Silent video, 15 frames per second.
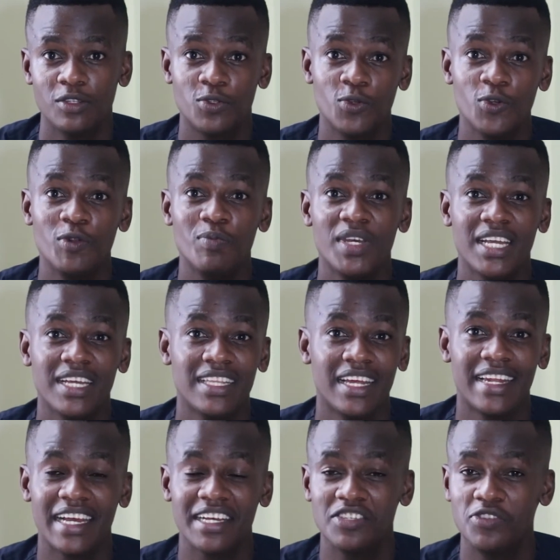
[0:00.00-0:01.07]
being in the
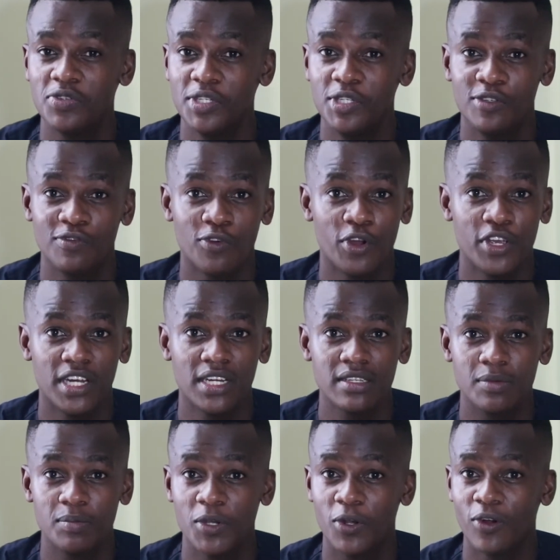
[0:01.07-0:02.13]
next 3 to 4 years,
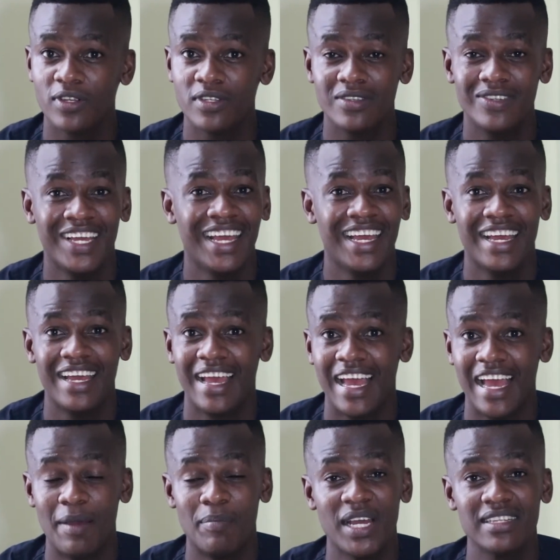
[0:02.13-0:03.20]
because
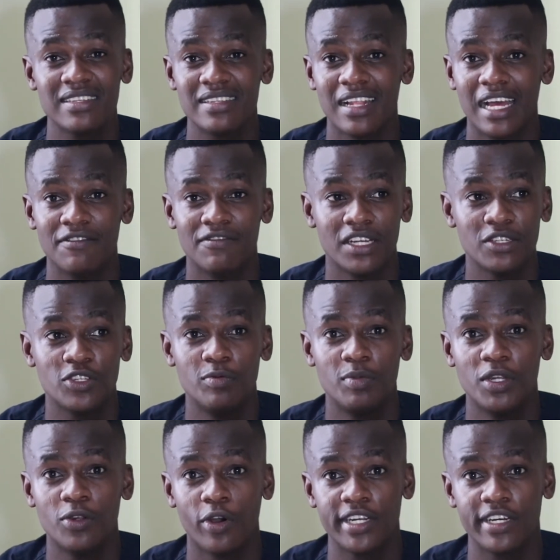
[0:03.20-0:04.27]
a man's life has to be
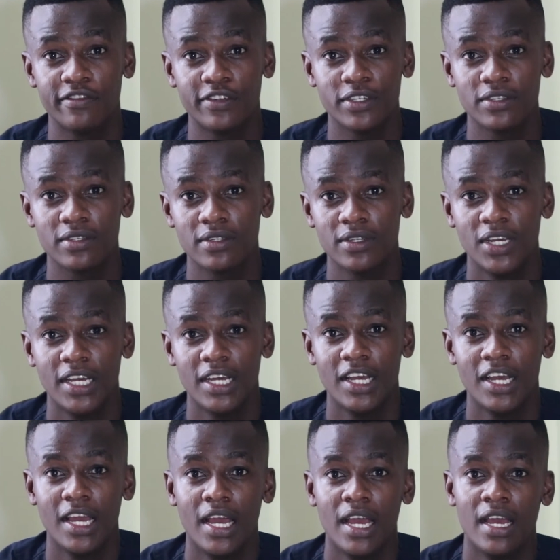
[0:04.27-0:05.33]
in order
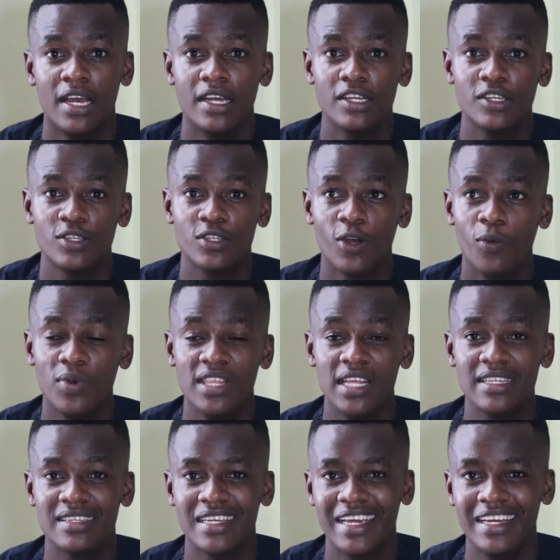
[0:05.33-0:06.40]
first. So with
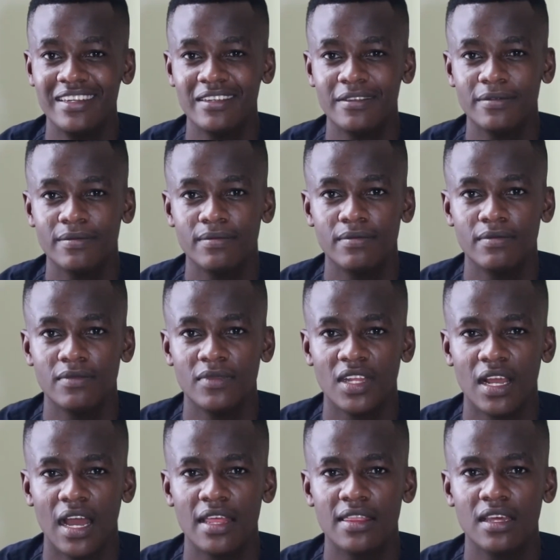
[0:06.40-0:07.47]
that said,
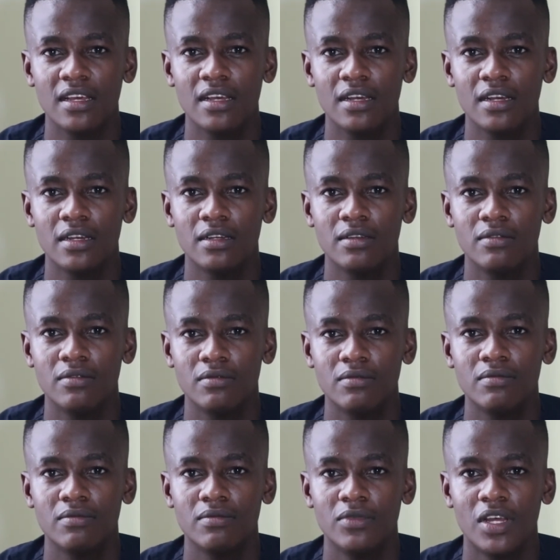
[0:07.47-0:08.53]
I think
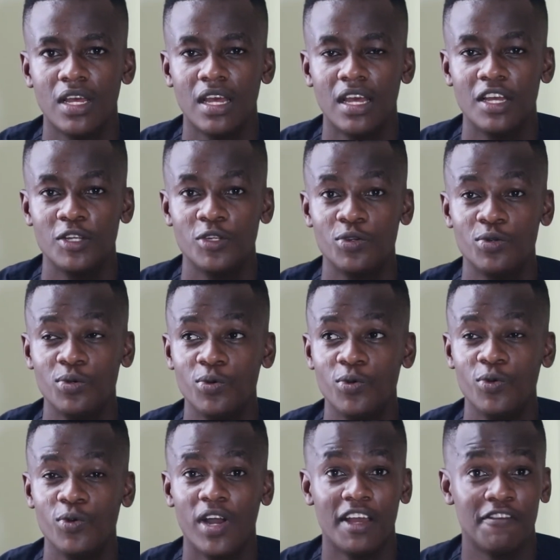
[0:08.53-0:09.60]

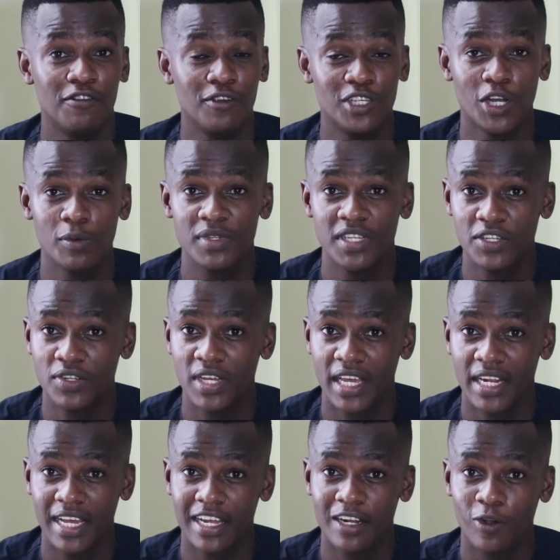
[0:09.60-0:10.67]
to a future obstetric
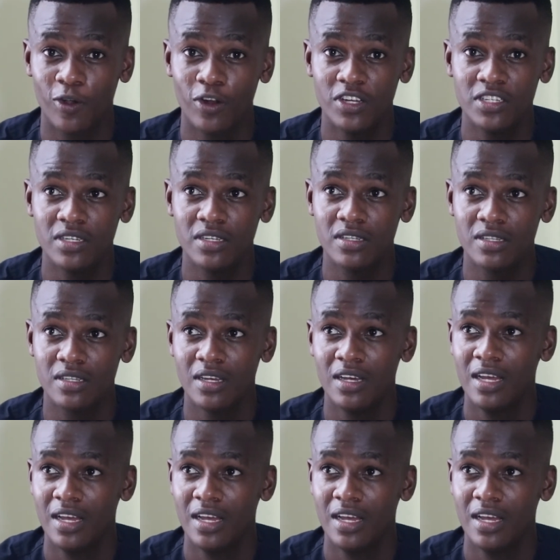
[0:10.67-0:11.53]
and gynecologist,